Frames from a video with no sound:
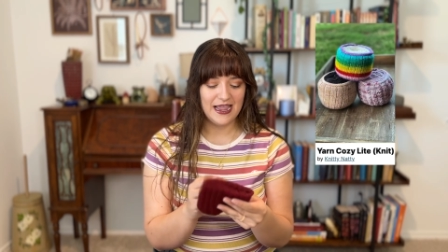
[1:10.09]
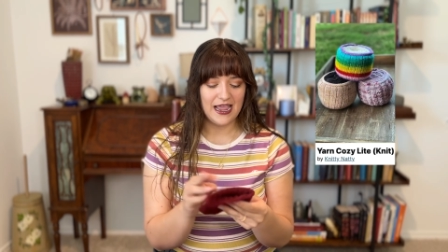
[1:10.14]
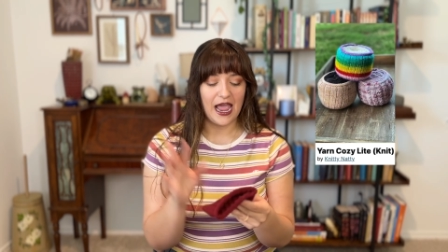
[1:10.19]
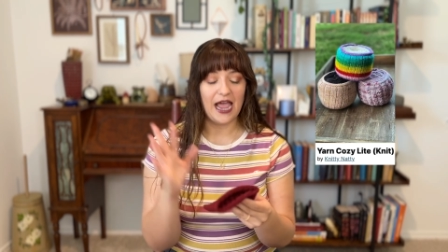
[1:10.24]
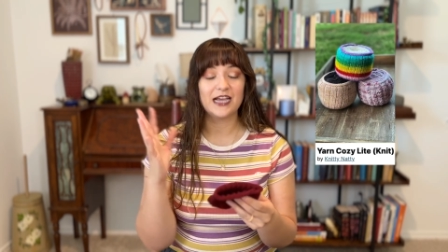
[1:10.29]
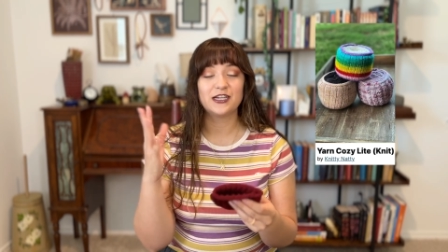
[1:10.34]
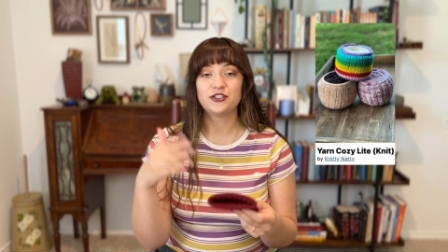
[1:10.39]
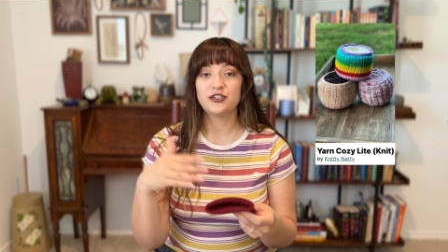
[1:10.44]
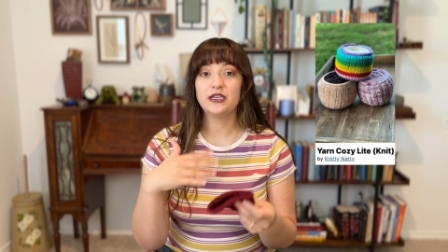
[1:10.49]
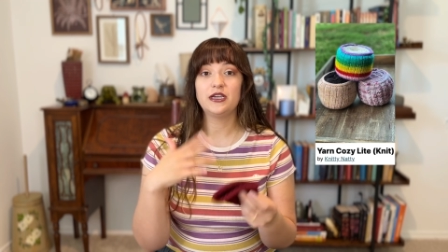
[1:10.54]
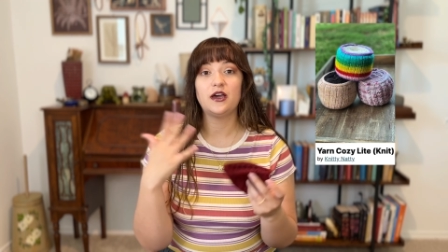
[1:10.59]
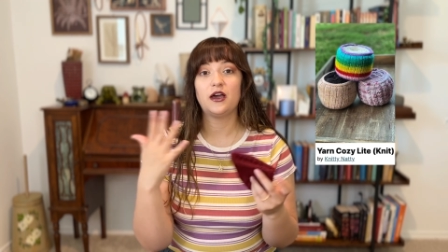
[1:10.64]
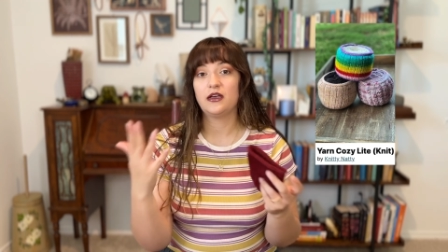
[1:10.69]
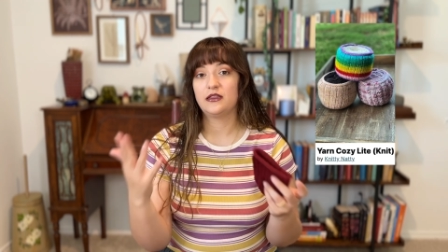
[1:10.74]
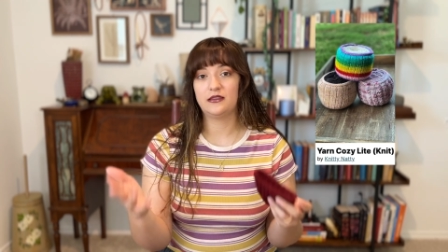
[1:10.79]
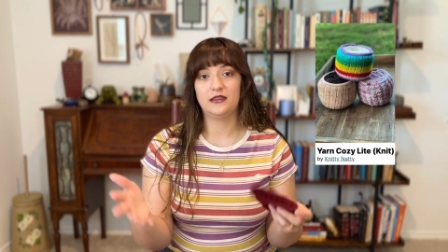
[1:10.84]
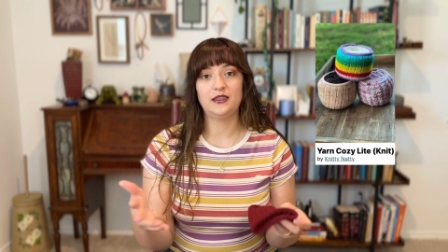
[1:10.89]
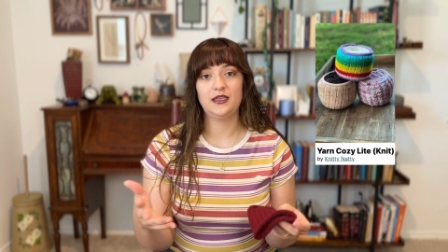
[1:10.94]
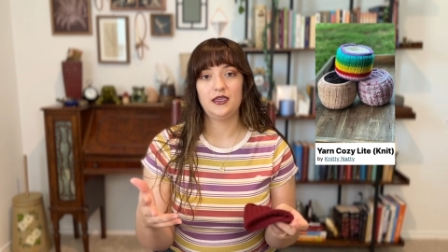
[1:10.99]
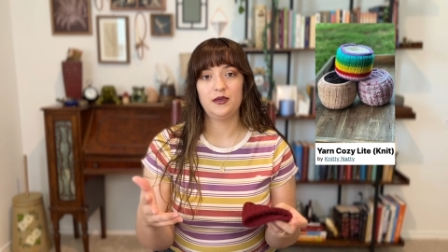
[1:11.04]
I actually
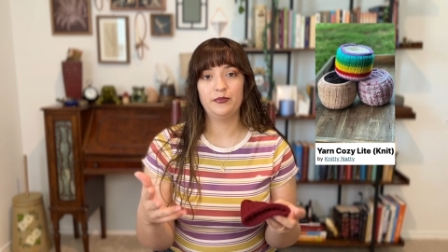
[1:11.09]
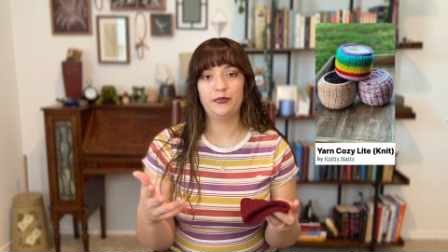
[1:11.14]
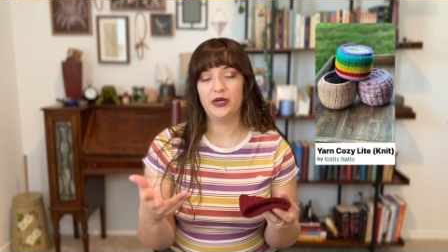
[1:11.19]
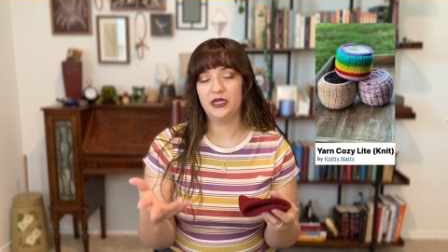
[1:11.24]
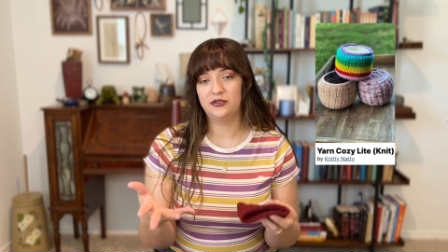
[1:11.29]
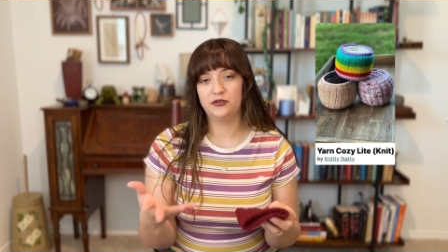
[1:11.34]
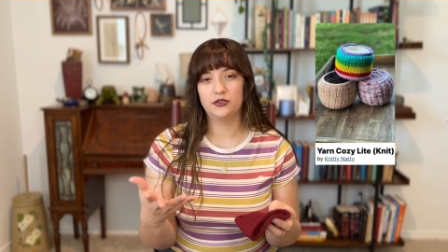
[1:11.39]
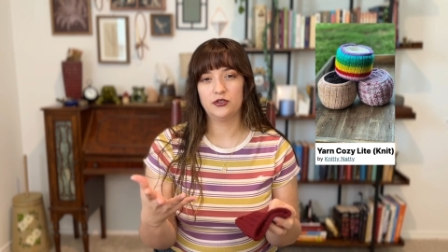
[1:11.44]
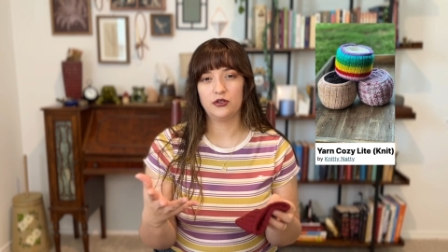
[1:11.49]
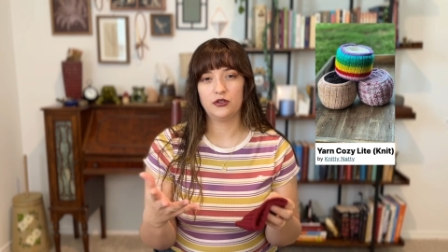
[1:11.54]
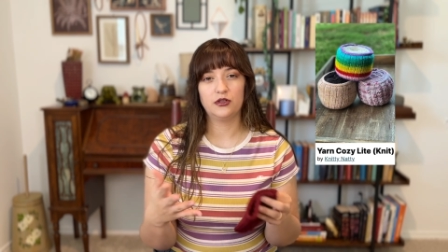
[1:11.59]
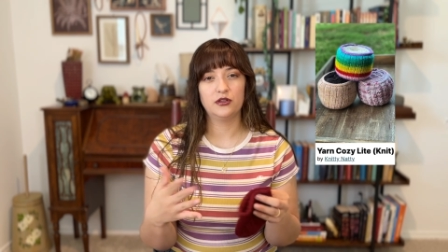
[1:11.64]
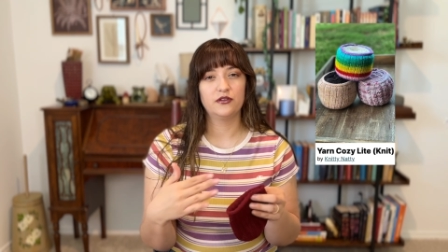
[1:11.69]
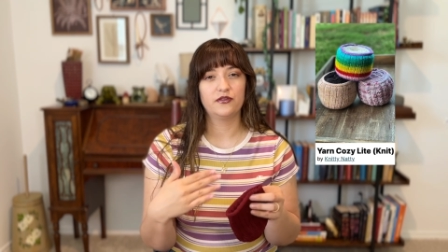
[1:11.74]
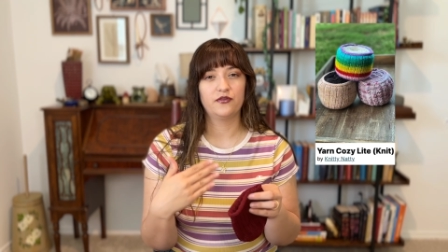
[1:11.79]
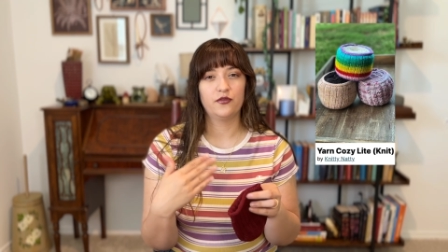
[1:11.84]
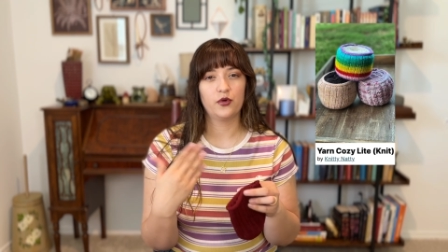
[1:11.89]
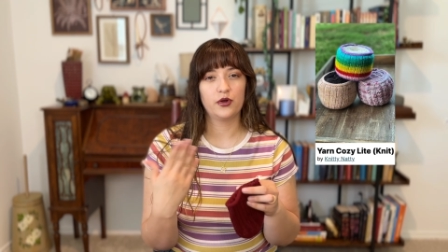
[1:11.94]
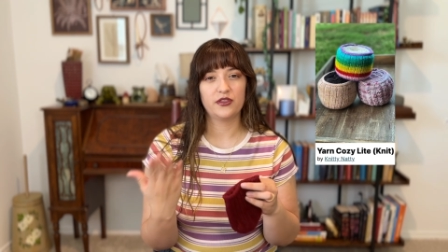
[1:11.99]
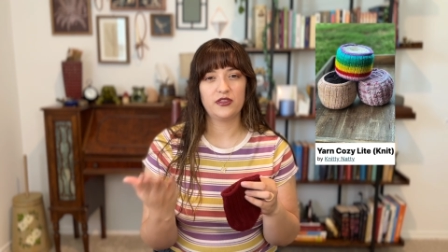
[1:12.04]
got the bundle
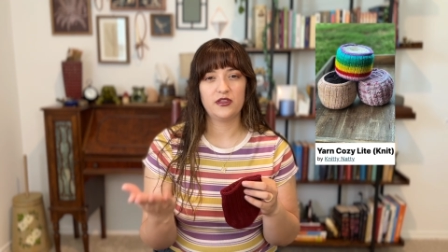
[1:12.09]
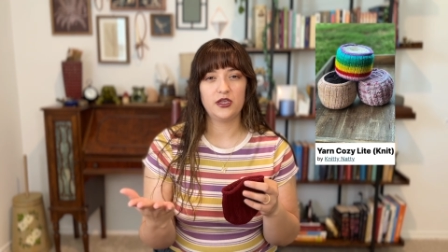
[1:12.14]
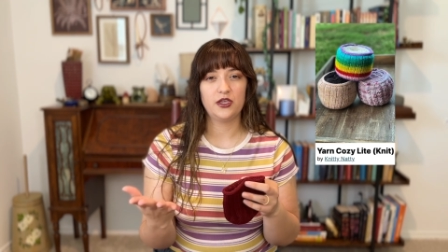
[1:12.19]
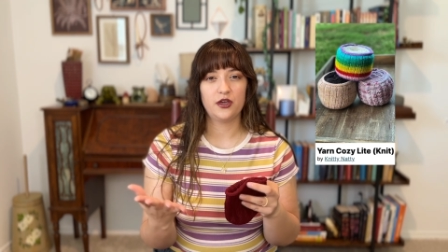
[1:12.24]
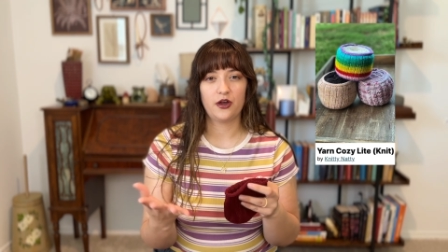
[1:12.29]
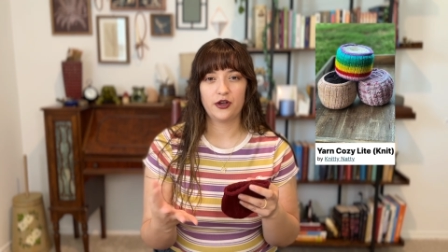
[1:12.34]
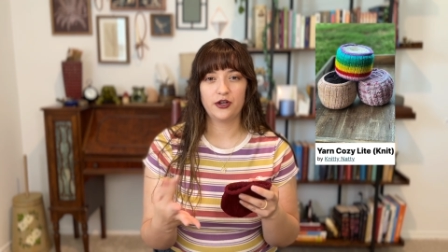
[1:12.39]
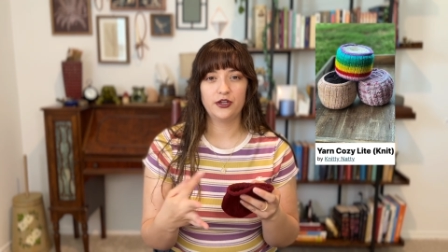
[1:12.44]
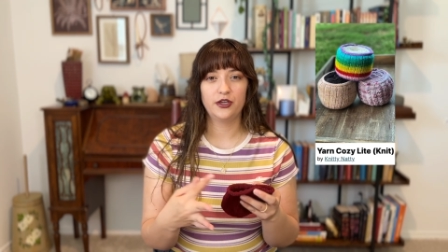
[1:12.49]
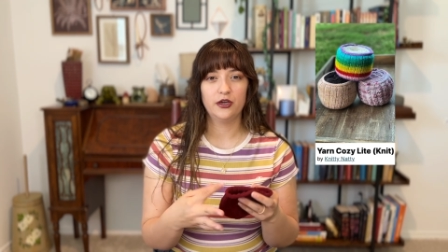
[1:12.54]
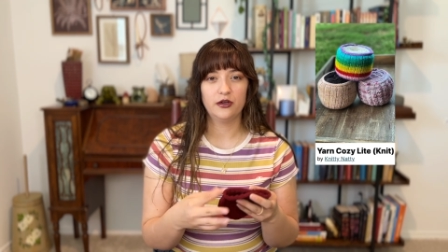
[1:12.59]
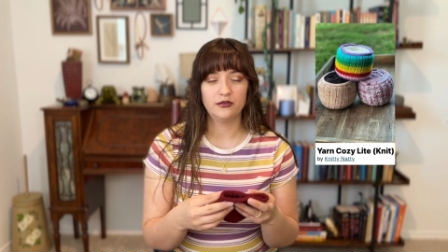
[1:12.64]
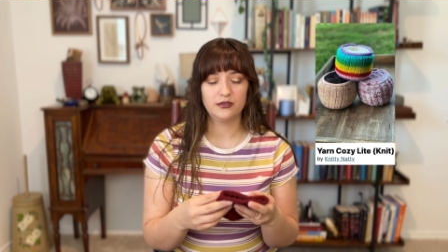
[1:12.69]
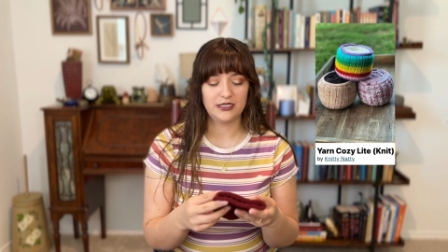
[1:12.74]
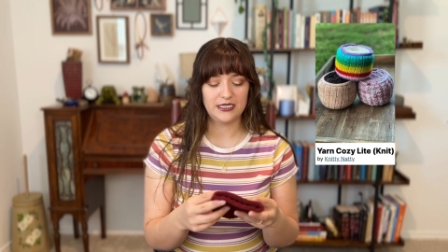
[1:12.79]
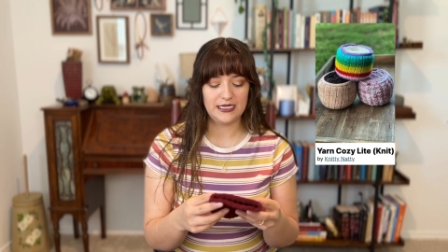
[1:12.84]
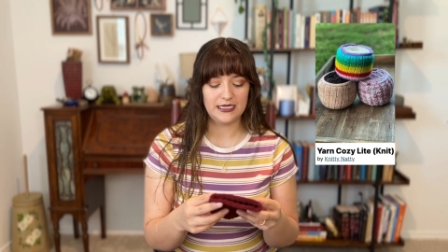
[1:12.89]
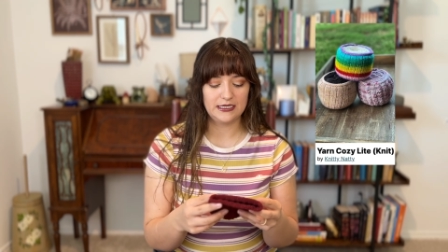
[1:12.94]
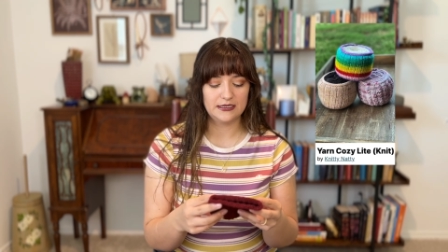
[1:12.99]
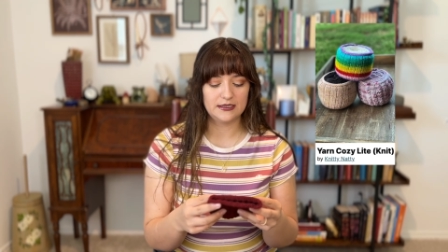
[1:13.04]
for the yarn
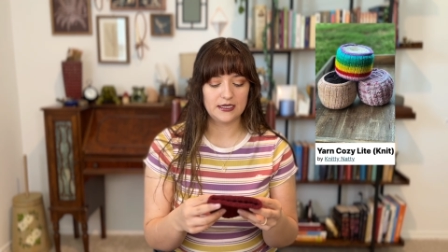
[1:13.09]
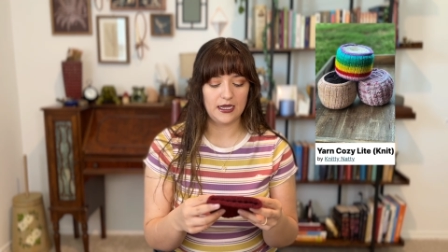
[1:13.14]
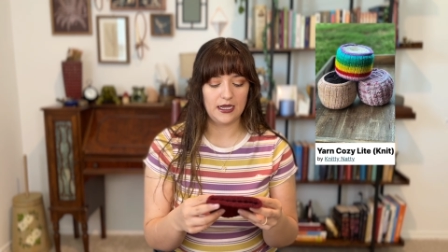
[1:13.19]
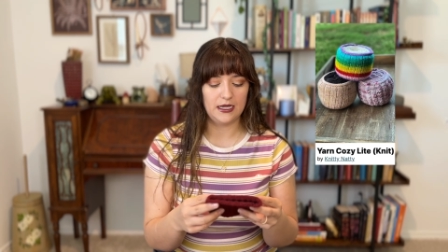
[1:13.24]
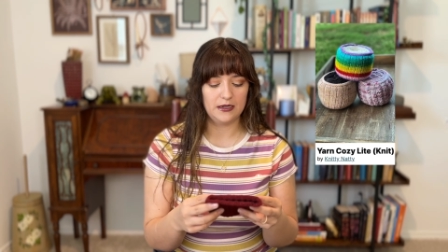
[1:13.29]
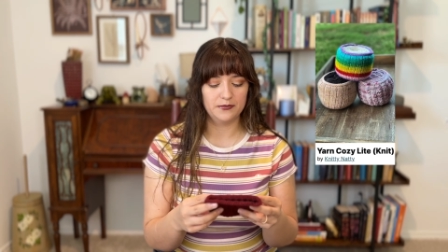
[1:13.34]
cozies,